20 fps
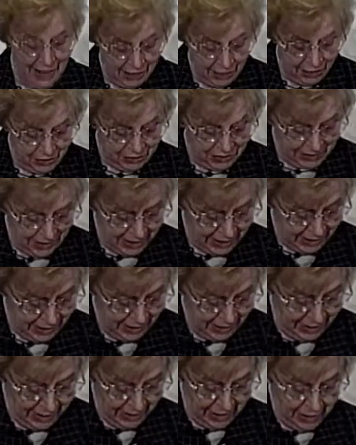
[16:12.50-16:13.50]
You see,
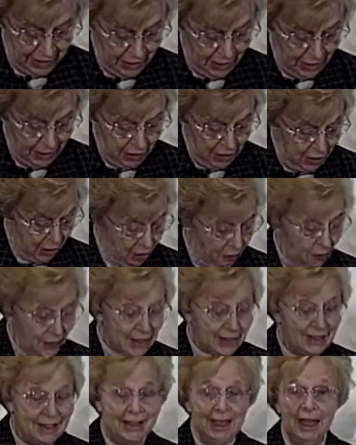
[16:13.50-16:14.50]
here we
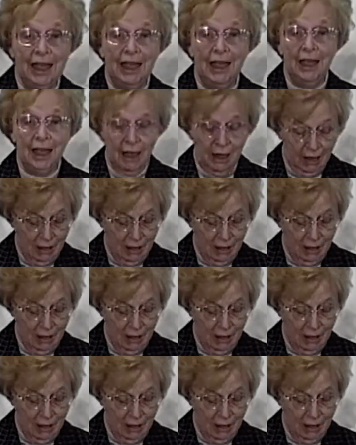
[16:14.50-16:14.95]
see